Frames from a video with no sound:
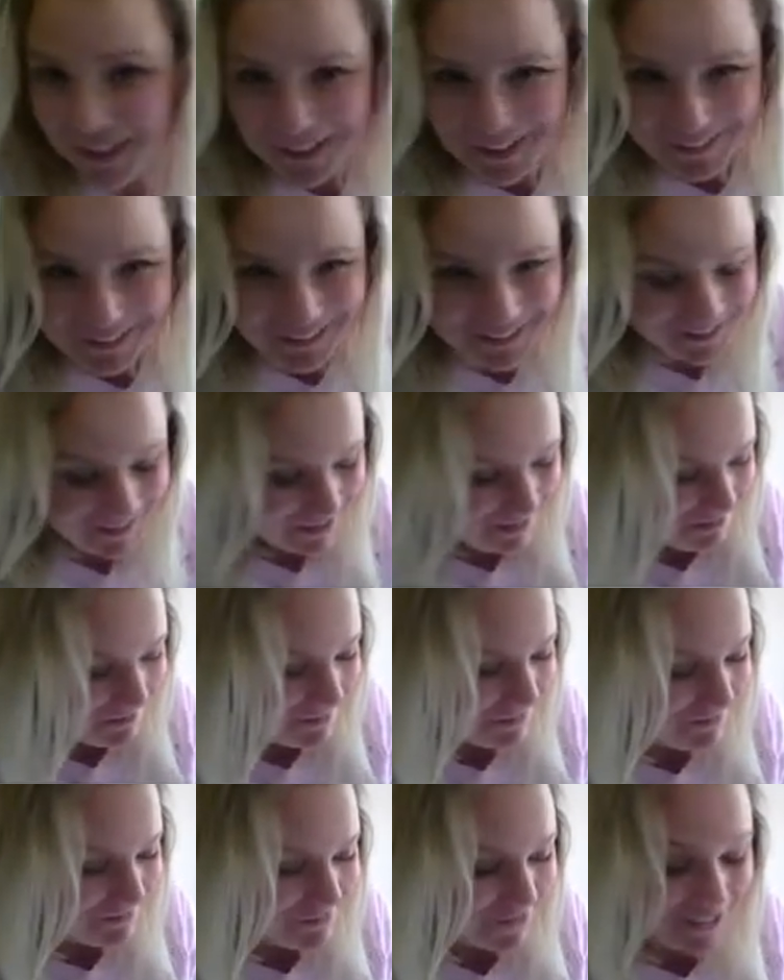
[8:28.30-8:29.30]
The number in
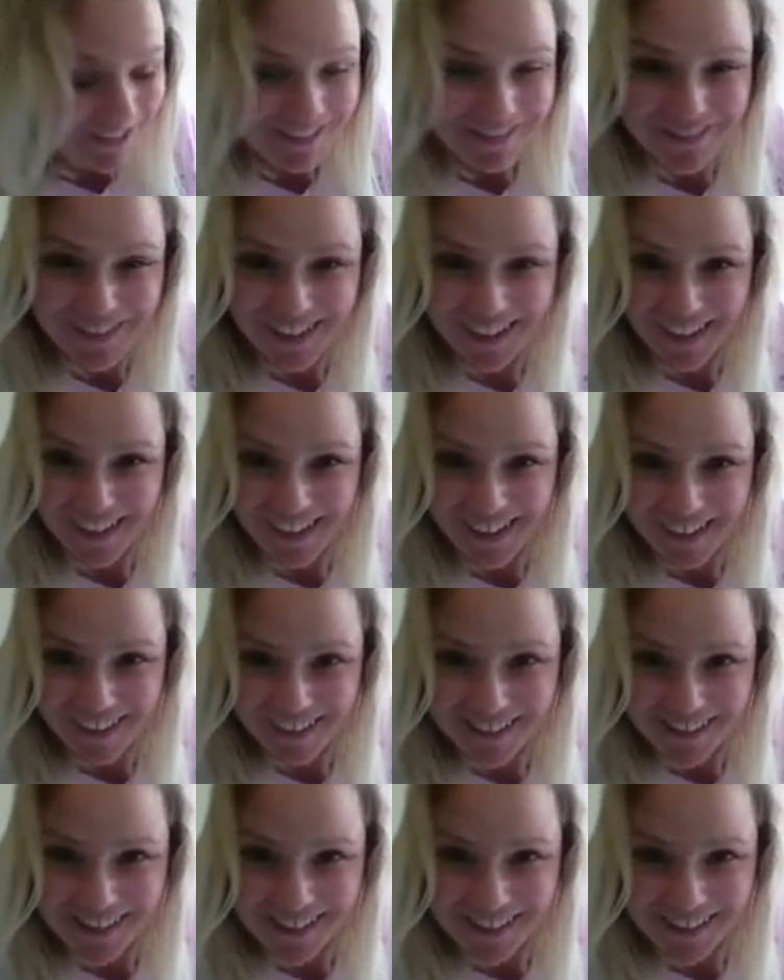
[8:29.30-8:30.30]
front of the
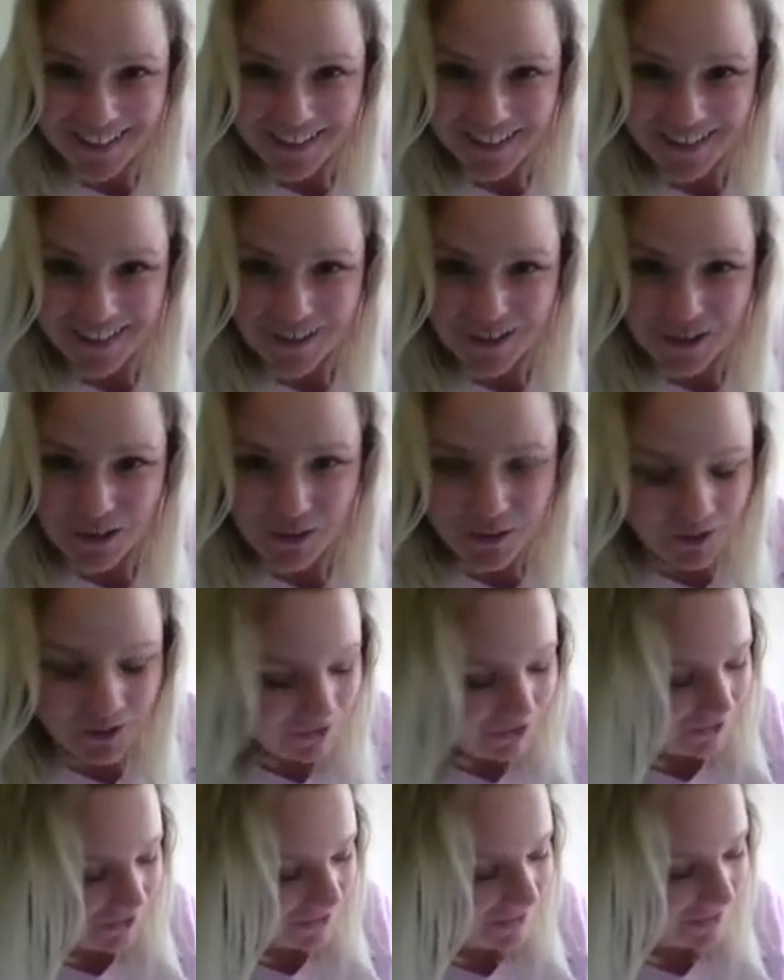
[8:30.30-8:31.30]
x. So they're
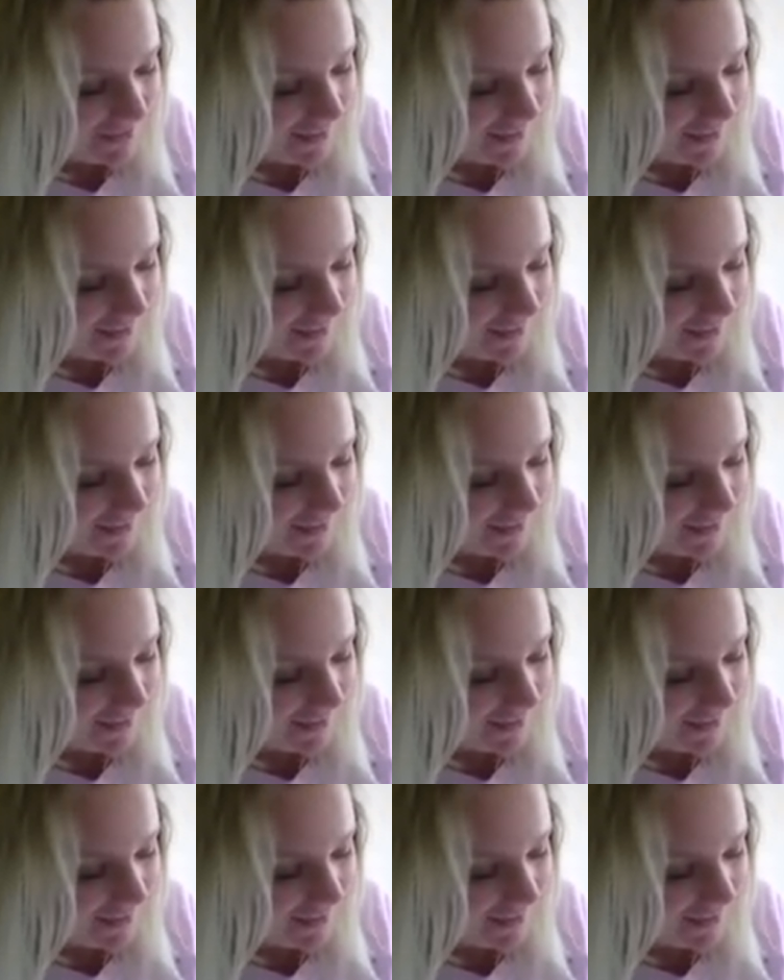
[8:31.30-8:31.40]
looking to